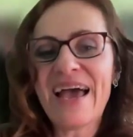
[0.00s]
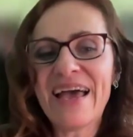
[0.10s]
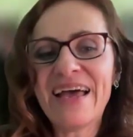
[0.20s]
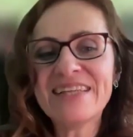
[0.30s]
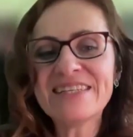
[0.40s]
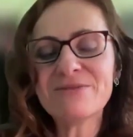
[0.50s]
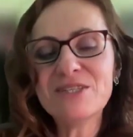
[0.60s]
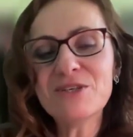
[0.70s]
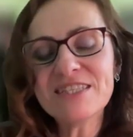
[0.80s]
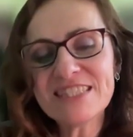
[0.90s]
And
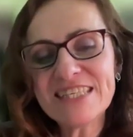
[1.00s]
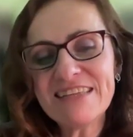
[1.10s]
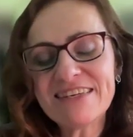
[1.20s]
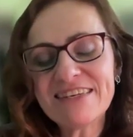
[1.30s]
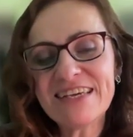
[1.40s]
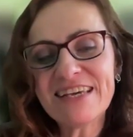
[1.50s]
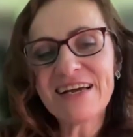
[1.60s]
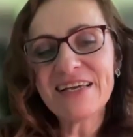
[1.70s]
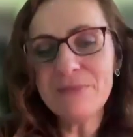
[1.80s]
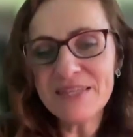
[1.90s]
when you can see
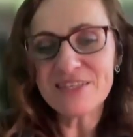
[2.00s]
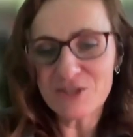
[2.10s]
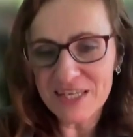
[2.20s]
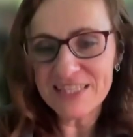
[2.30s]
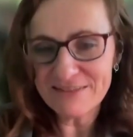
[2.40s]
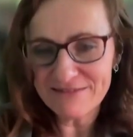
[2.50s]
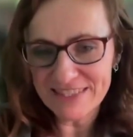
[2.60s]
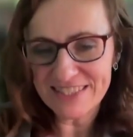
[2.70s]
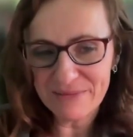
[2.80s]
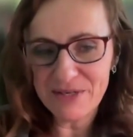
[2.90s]
the immediate
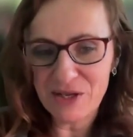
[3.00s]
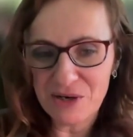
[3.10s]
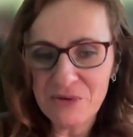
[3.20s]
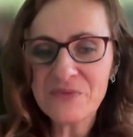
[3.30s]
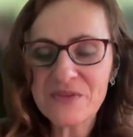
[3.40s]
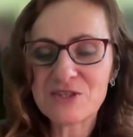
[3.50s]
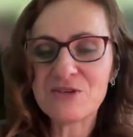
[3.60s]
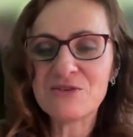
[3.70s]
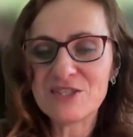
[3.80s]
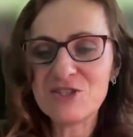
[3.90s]
creativity below,
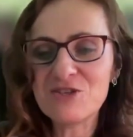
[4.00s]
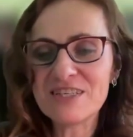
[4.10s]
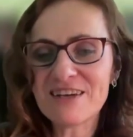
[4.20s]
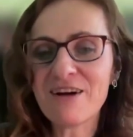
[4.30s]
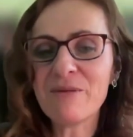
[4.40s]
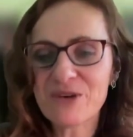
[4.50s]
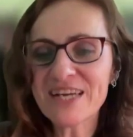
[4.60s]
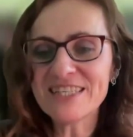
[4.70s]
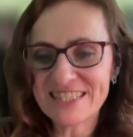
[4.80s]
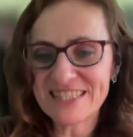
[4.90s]
so the students are
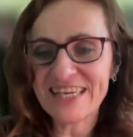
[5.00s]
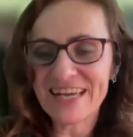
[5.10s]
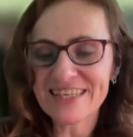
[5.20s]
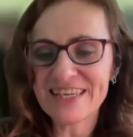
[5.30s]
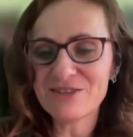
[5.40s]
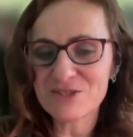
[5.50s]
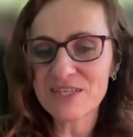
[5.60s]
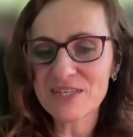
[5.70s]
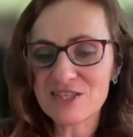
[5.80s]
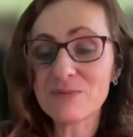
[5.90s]
practicing asking those
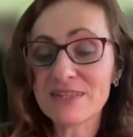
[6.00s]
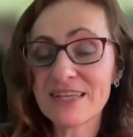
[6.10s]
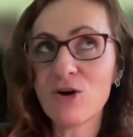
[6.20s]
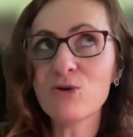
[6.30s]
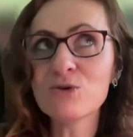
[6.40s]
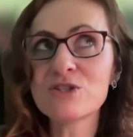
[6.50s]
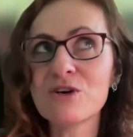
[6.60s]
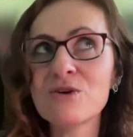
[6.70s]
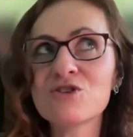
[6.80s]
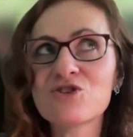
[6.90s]
questions, but they
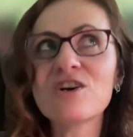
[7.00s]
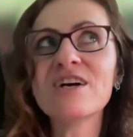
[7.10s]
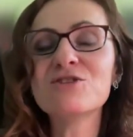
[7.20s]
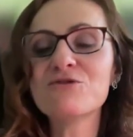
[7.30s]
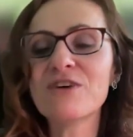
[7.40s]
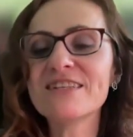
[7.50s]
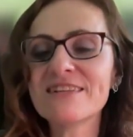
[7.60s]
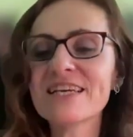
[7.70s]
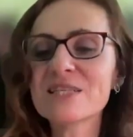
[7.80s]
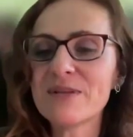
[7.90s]
also try to find
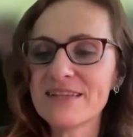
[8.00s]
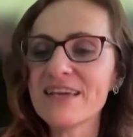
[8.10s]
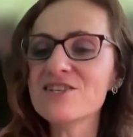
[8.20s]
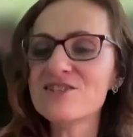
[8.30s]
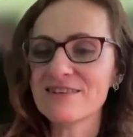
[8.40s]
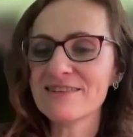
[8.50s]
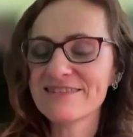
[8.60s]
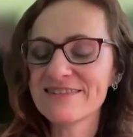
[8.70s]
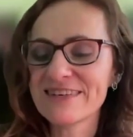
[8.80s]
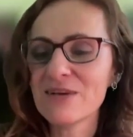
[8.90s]
an explanation,
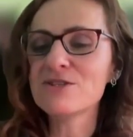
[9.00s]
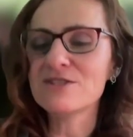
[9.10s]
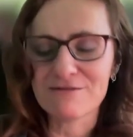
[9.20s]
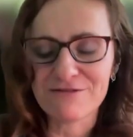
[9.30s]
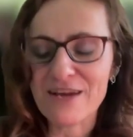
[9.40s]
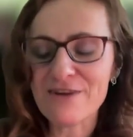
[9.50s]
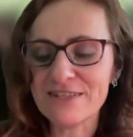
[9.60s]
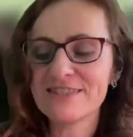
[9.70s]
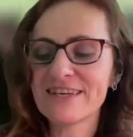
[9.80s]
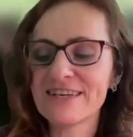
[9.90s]
okay, which is very
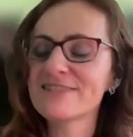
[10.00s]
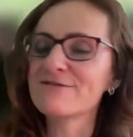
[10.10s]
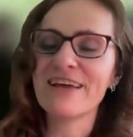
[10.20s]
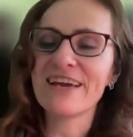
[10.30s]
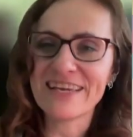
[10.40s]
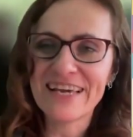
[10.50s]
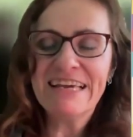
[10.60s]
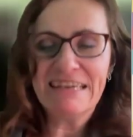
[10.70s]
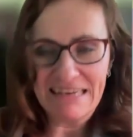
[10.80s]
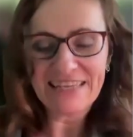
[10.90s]
detective-like
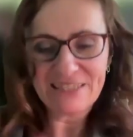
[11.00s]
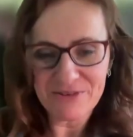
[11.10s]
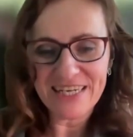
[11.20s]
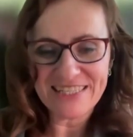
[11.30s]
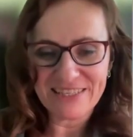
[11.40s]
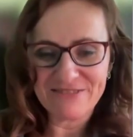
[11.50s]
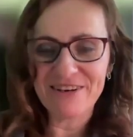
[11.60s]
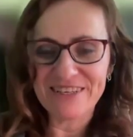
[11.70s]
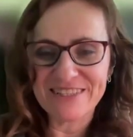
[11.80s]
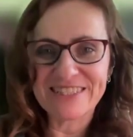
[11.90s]
and quite
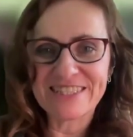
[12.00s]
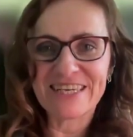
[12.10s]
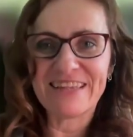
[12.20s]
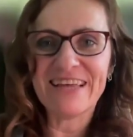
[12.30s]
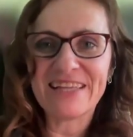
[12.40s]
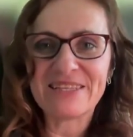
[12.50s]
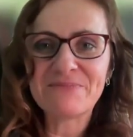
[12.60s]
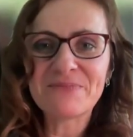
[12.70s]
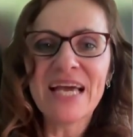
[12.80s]
advanced at that.